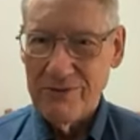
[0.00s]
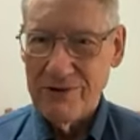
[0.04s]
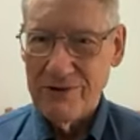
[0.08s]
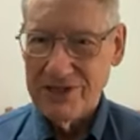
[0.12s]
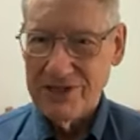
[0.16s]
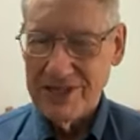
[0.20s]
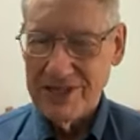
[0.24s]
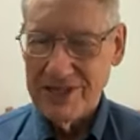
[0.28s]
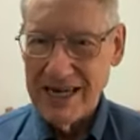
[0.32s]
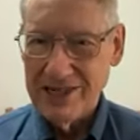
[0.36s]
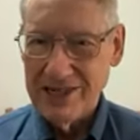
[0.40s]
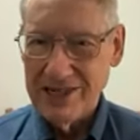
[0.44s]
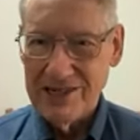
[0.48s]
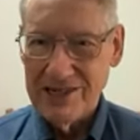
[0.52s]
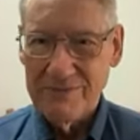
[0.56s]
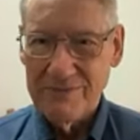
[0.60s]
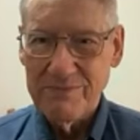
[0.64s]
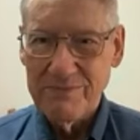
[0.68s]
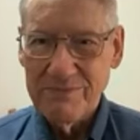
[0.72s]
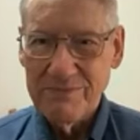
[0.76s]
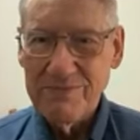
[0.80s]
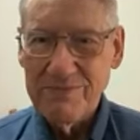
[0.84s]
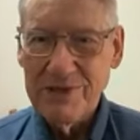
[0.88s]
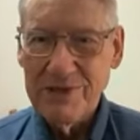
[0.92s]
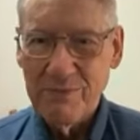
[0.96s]
It wasn't actually
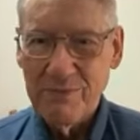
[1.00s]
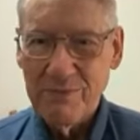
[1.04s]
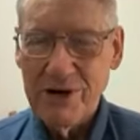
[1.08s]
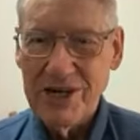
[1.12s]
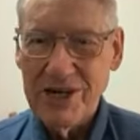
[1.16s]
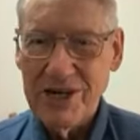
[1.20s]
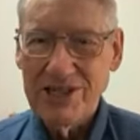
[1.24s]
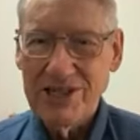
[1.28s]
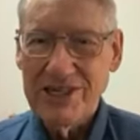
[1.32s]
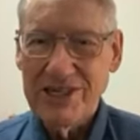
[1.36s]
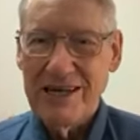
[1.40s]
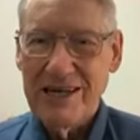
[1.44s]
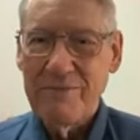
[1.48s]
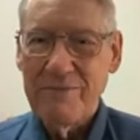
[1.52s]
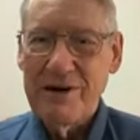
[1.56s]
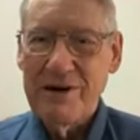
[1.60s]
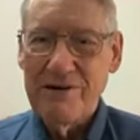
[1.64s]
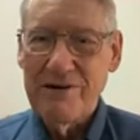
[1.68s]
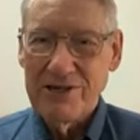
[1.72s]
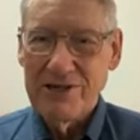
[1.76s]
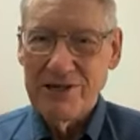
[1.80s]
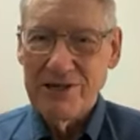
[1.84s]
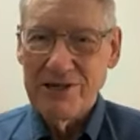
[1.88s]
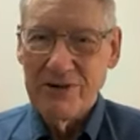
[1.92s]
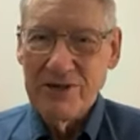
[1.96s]
the, the British style
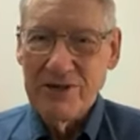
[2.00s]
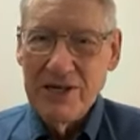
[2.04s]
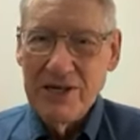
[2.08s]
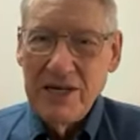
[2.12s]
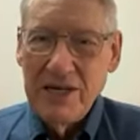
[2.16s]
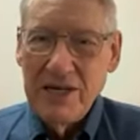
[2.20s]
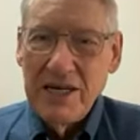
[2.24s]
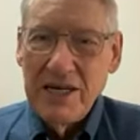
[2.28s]
baritone.